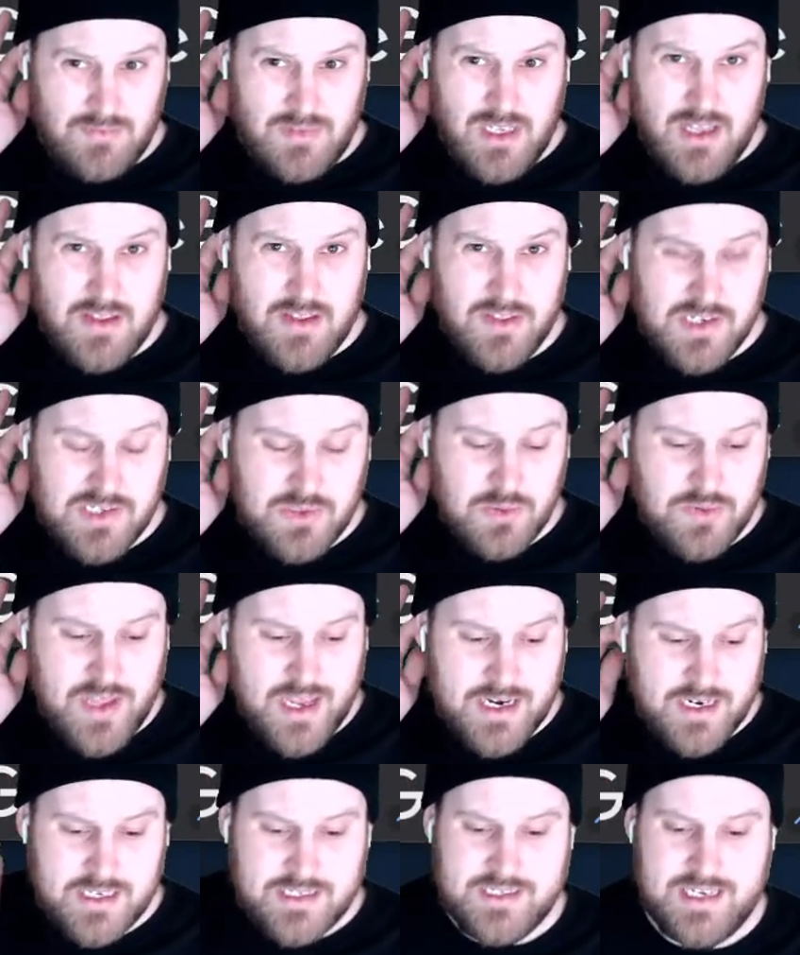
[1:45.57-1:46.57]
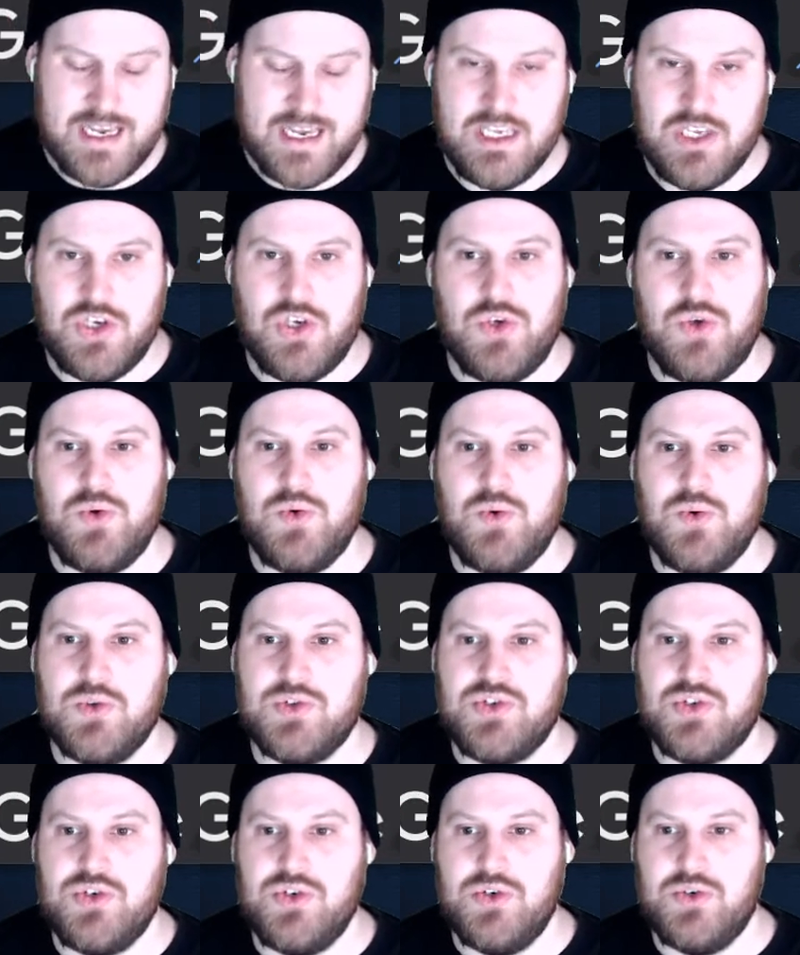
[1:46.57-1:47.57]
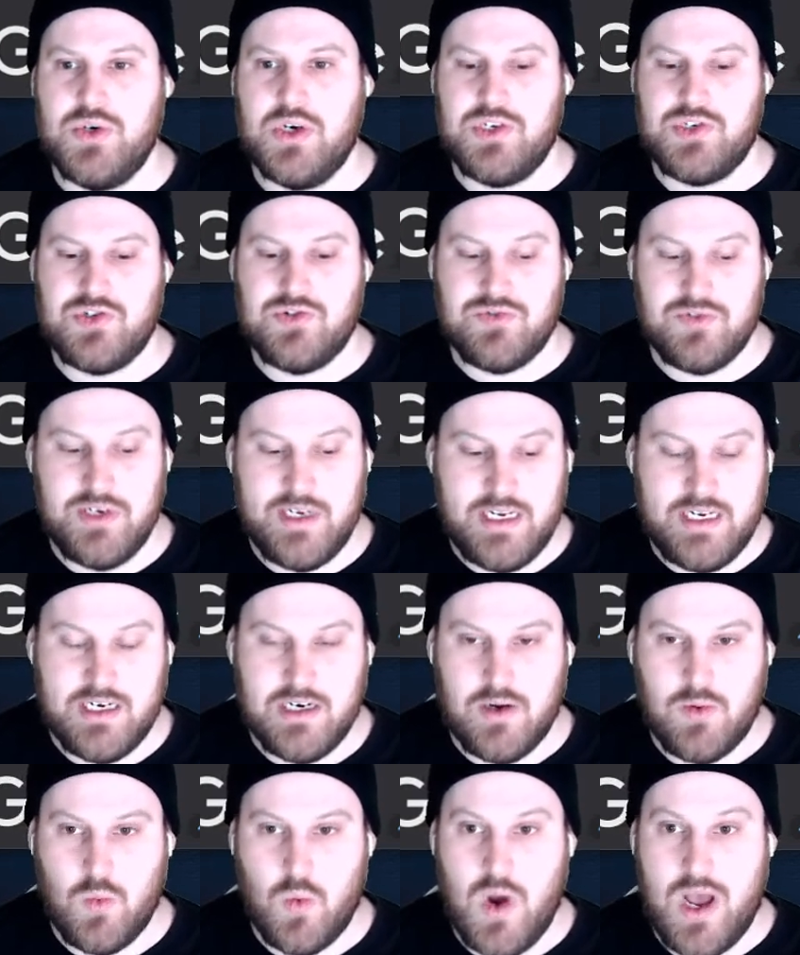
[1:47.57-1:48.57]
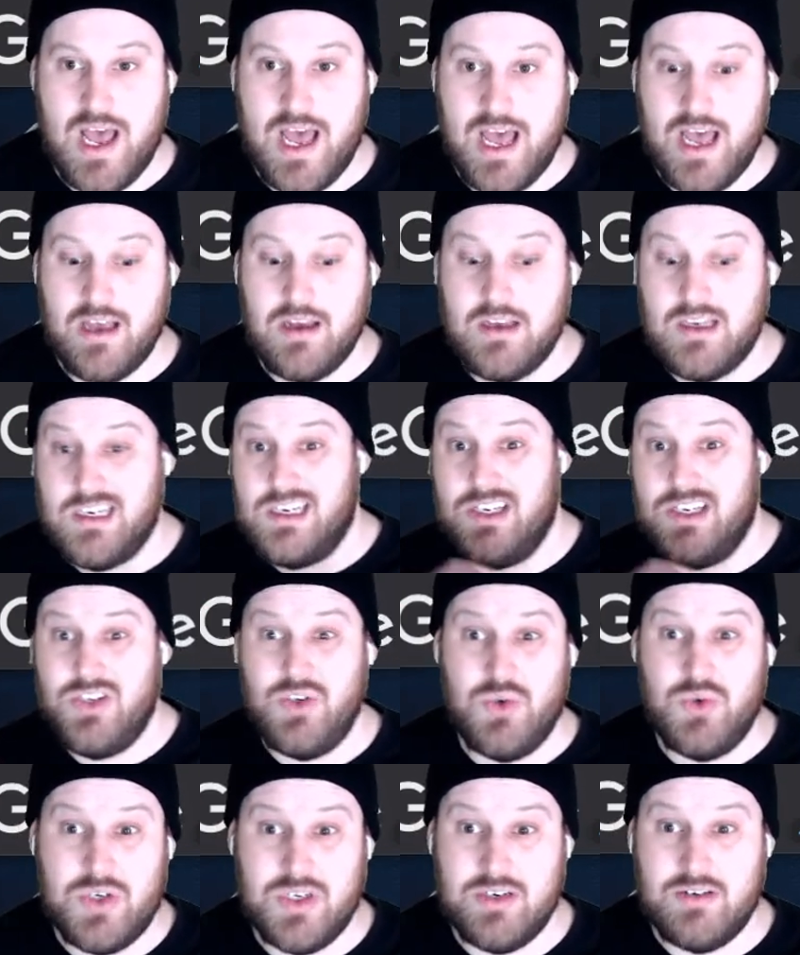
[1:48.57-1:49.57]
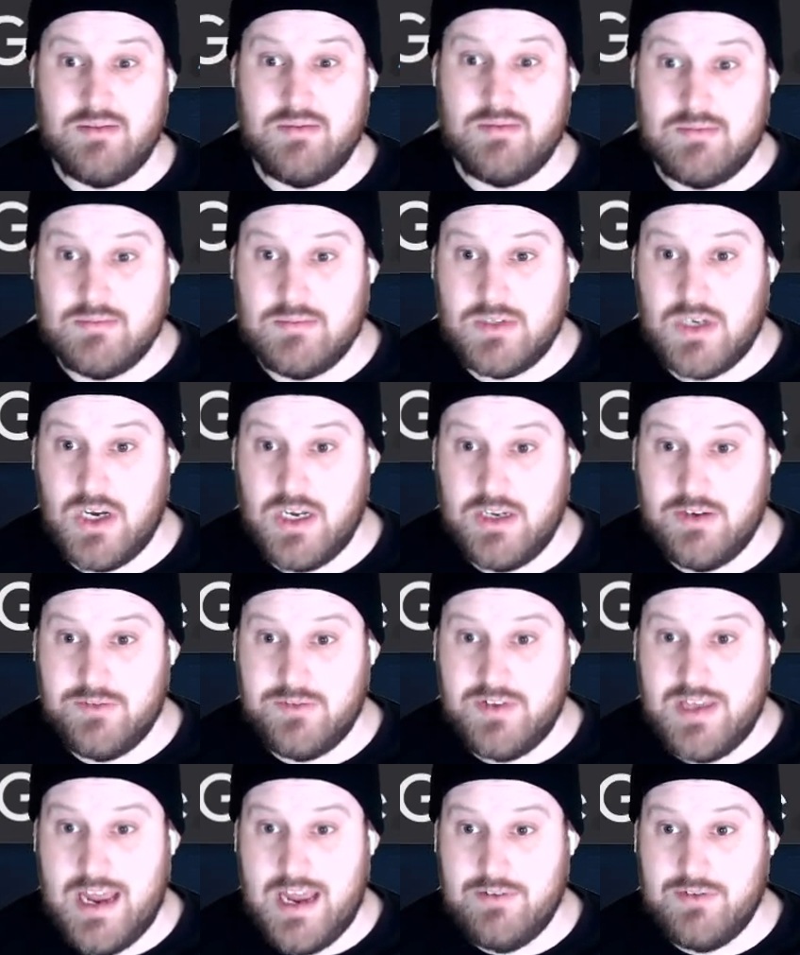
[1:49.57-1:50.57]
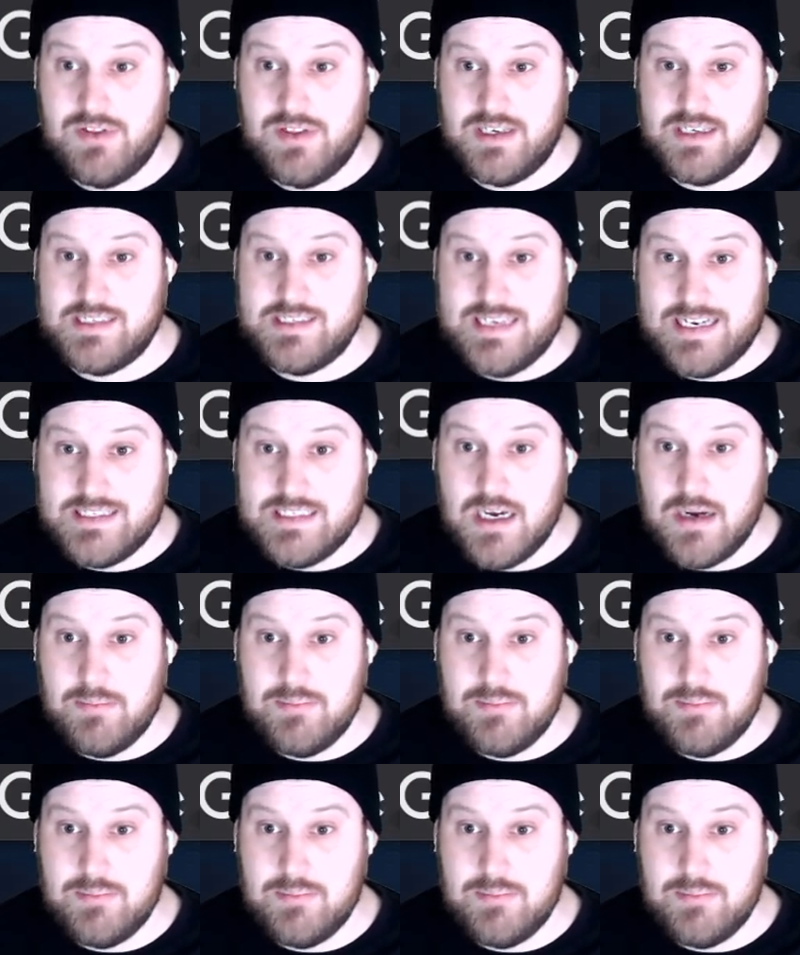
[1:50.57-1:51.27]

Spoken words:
This will then take you to a screen where you can kind of get everything set up.